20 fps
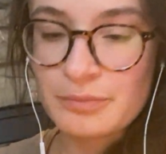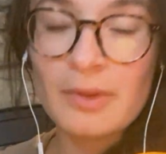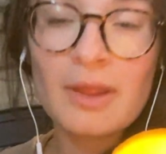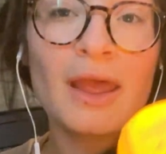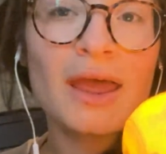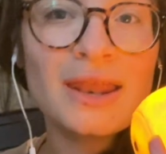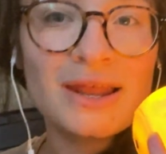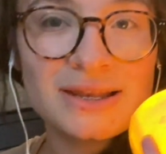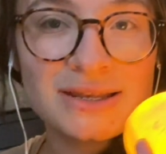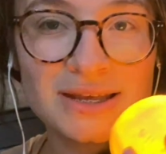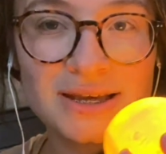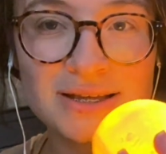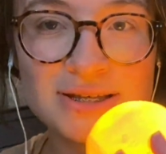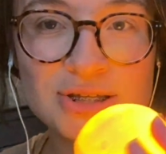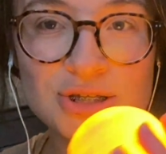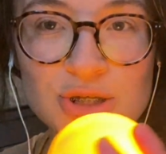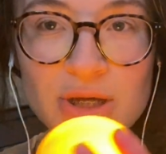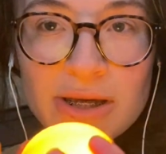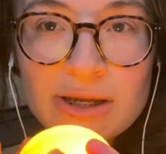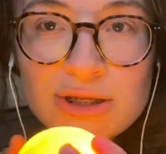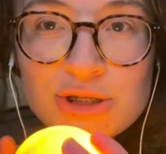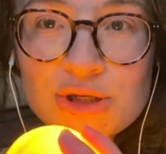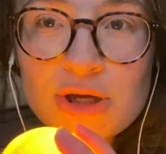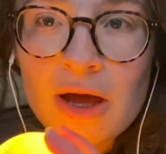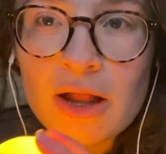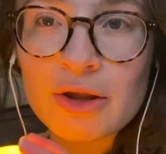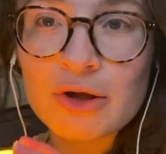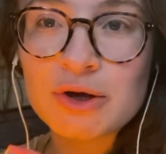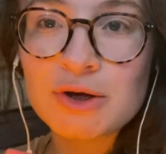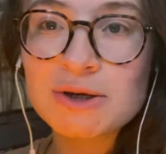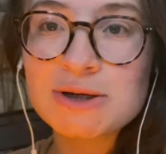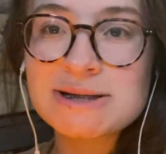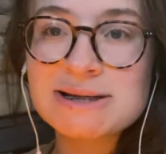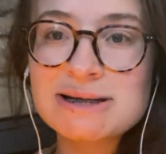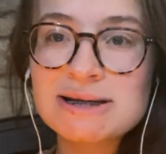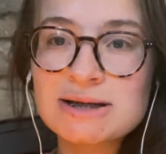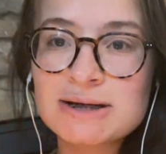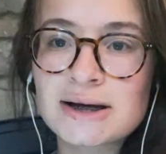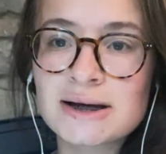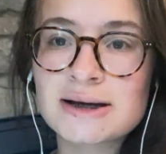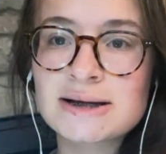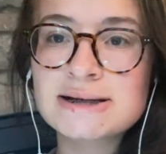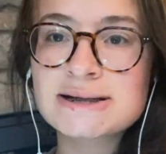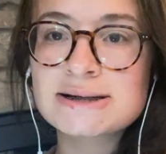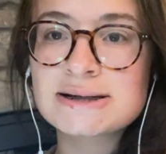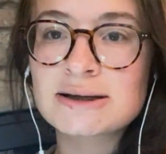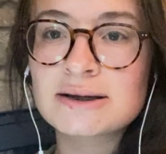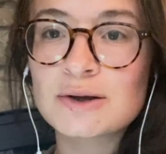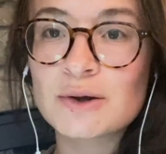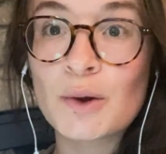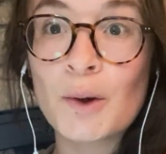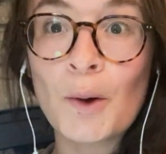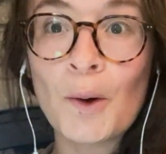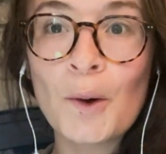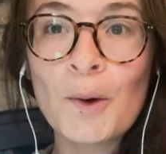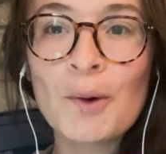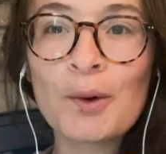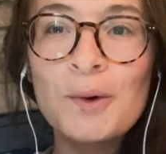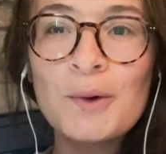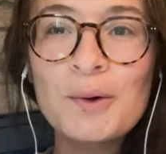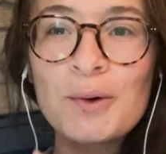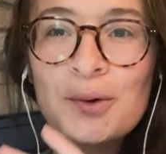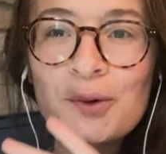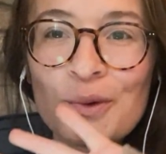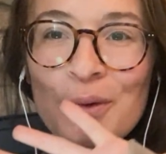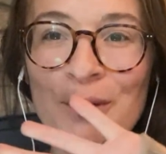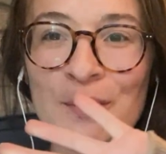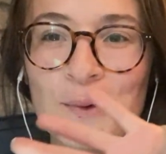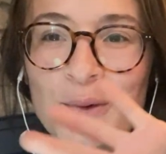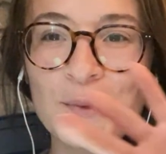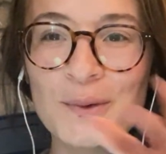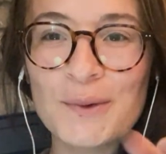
And it does change colors. It does. Ooh.